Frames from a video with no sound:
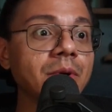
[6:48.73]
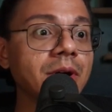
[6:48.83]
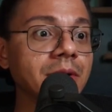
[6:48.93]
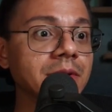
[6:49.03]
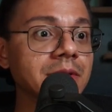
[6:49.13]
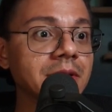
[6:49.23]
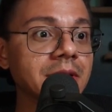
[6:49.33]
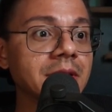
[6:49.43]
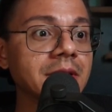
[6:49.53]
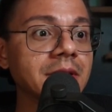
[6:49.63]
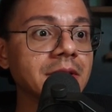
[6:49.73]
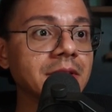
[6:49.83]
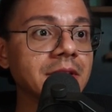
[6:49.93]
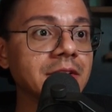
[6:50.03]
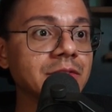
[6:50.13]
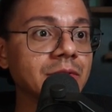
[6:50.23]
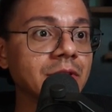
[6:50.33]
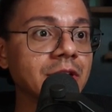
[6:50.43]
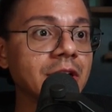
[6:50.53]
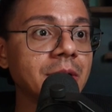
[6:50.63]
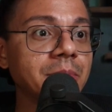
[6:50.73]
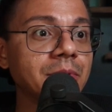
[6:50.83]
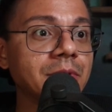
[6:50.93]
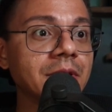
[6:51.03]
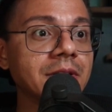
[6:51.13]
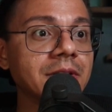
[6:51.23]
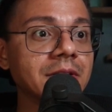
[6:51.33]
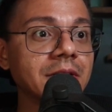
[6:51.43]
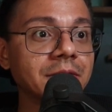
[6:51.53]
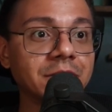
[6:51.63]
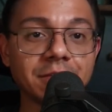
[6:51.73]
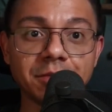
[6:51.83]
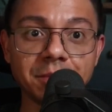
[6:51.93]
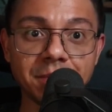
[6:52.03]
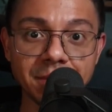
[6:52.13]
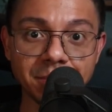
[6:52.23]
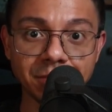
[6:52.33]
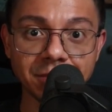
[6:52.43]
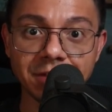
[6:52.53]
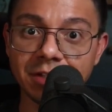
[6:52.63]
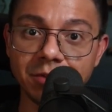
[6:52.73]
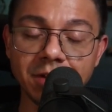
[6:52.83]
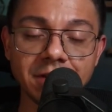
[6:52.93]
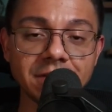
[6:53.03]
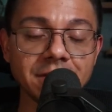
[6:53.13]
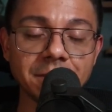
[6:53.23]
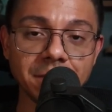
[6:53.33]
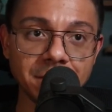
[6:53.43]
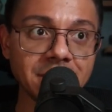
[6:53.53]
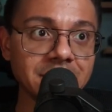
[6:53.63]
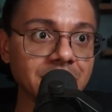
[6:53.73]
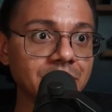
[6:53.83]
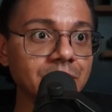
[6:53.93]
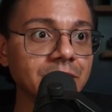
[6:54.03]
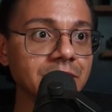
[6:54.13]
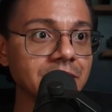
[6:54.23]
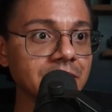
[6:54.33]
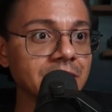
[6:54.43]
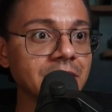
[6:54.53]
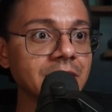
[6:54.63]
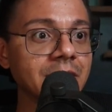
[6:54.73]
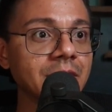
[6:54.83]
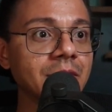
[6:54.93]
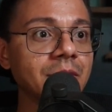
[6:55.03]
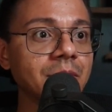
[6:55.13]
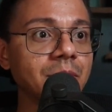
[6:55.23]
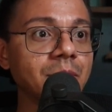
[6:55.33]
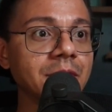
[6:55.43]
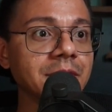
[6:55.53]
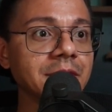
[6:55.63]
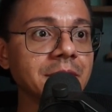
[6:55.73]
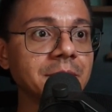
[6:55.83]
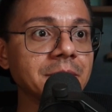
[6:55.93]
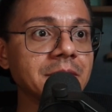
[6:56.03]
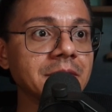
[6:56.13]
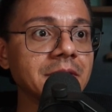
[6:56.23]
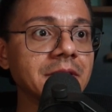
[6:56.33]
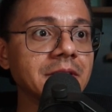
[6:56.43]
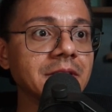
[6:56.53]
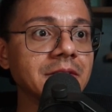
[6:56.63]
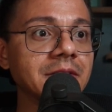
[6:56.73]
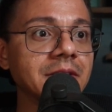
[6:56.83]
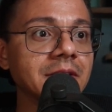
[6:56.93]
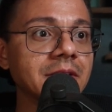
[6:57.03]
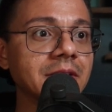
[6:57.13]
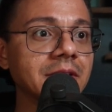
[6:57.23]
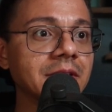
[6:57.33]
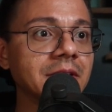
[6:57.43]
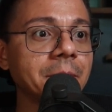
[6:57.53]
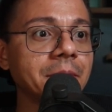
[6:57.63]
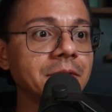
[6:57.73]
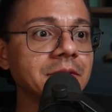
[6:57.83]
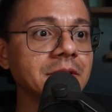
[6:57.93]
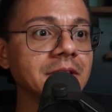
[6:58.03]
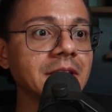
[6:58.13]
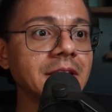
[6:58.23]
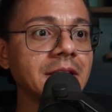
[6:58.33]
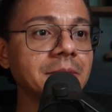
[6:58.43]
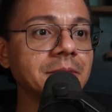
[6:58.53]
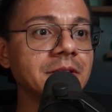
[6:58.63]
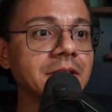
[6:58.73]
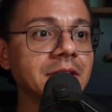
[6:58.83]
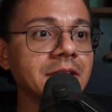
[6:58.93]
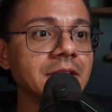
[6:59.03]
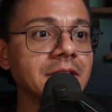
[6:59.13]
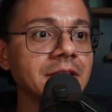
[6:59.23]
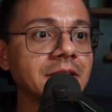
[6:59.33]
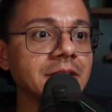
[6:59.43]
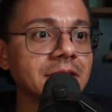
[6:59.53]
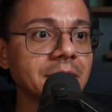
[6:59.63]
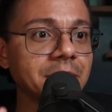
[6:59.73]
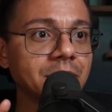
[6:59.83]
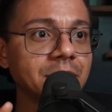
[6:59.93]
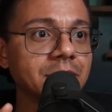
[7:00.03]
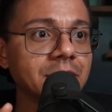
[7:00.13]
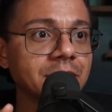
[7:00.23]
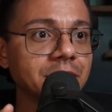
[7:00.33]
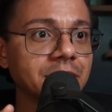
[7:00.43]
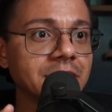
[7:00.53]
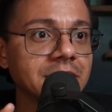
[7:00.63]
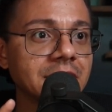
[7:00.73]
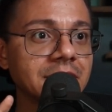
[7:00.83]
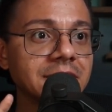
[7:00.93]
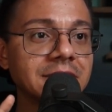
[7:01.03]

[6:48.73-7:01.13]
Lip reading: Well, thanks to a couple of different people that created some amazing tools. One of them is a person named, and I'm going to look for this,